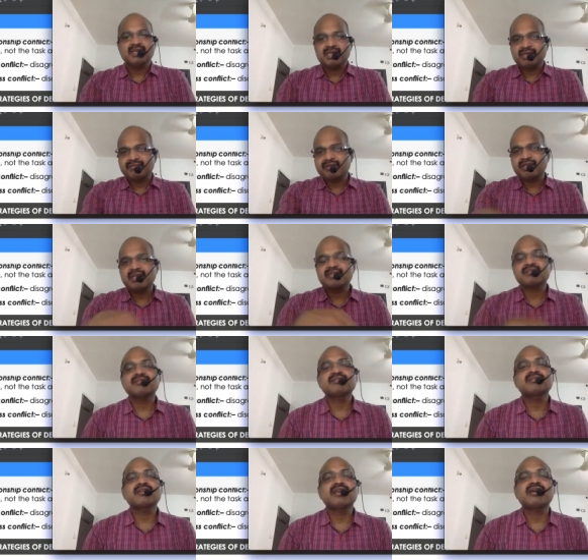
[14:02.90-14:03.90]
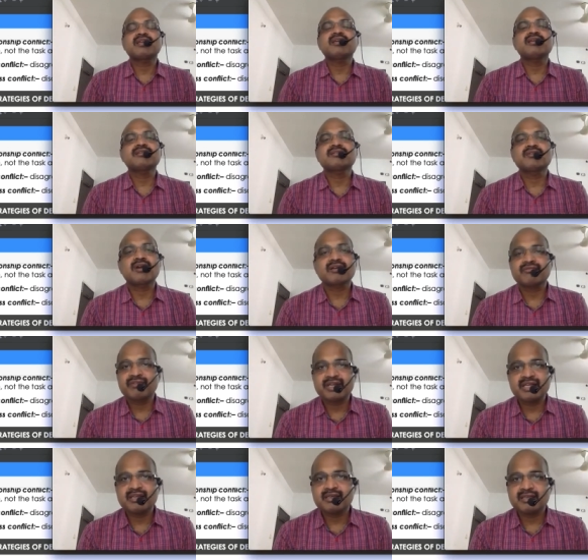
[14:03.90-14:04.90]
if in case the theory is not
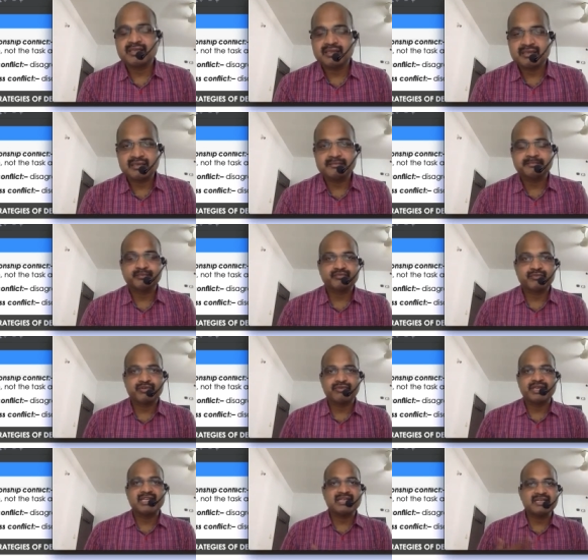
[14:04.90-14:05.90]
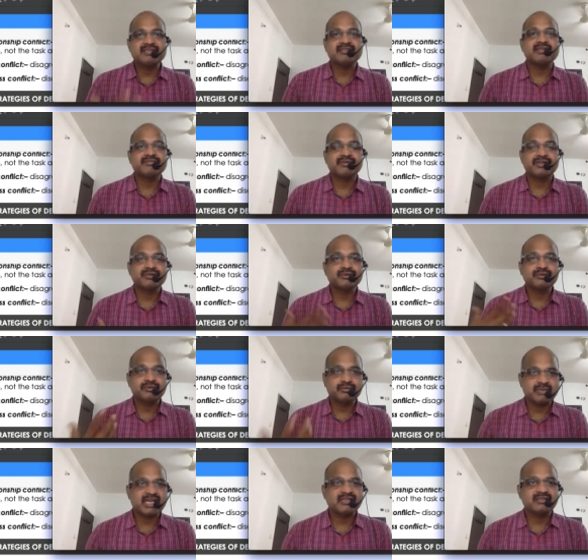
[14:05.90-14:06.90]
very uh, very easy for you
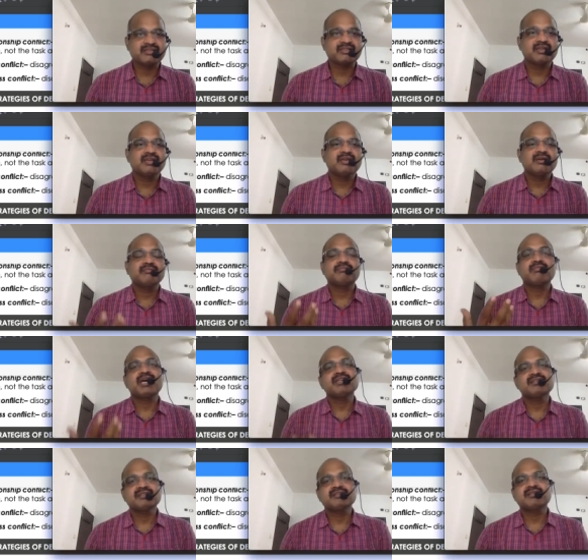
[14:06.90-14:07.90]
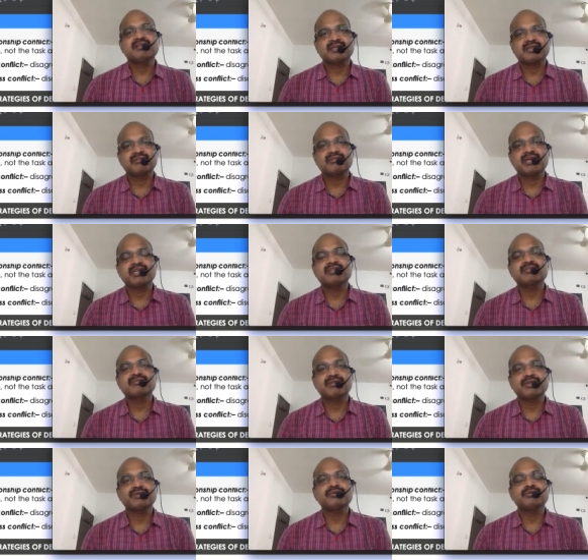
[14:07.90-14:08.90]
to manage my sincere advice
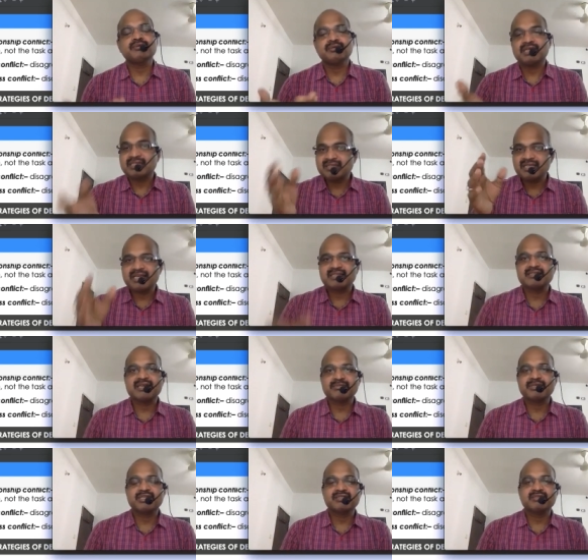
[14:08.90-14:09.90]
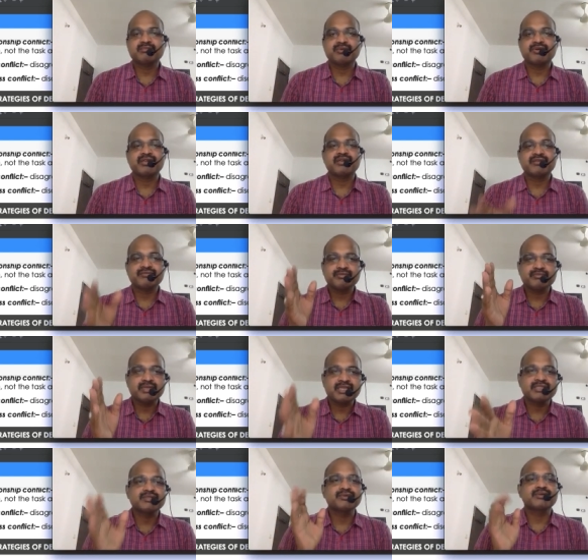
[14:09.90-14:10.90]
for you in the examination point of view
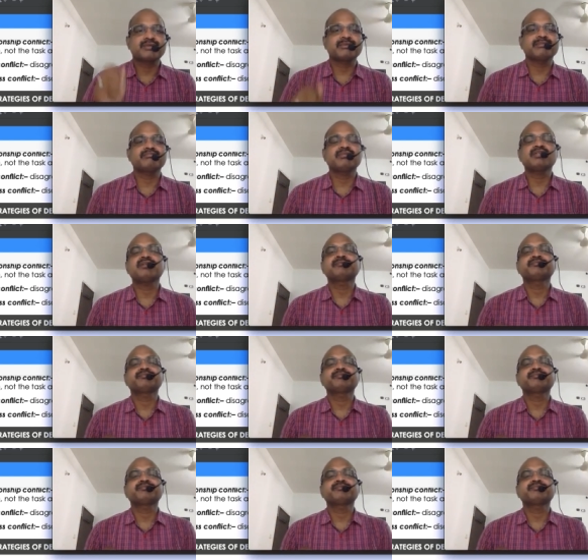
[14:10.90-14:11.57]
please do remember